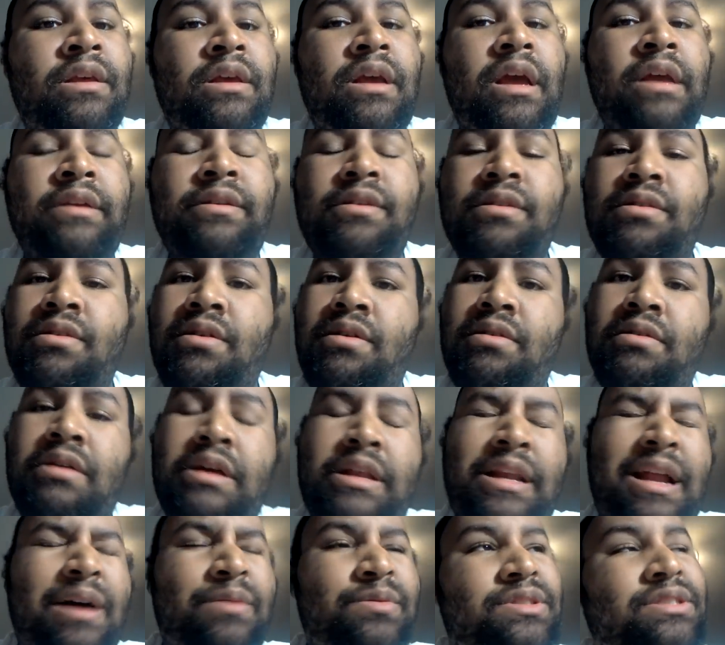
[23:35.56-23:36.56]
you know,
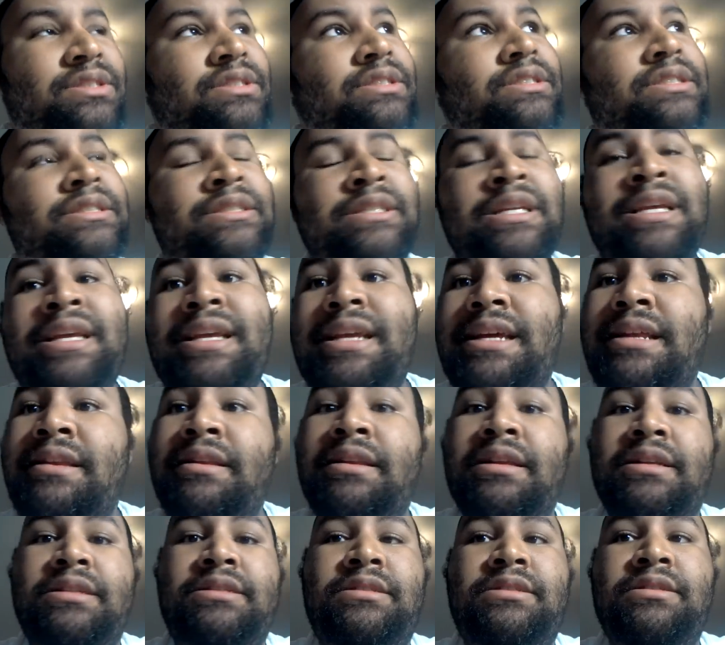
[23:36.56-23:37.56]
and I was
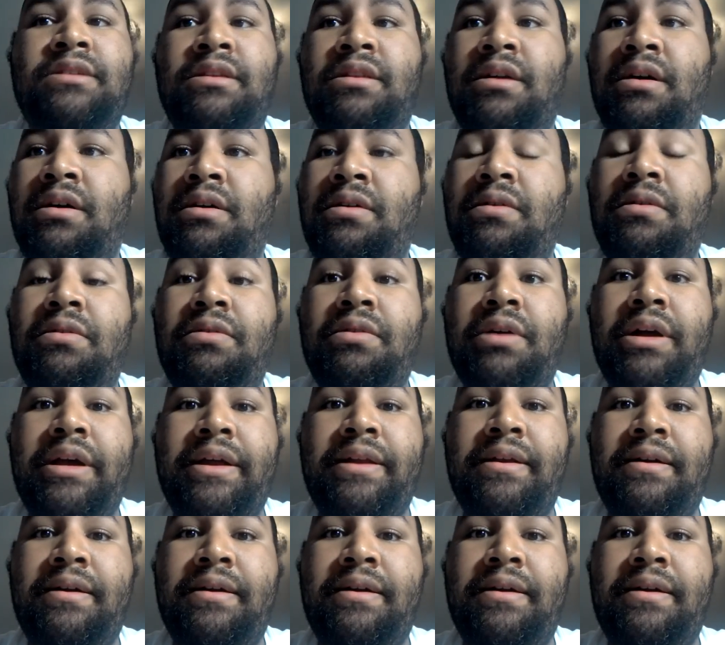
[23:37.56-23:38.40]
seeing this, you know,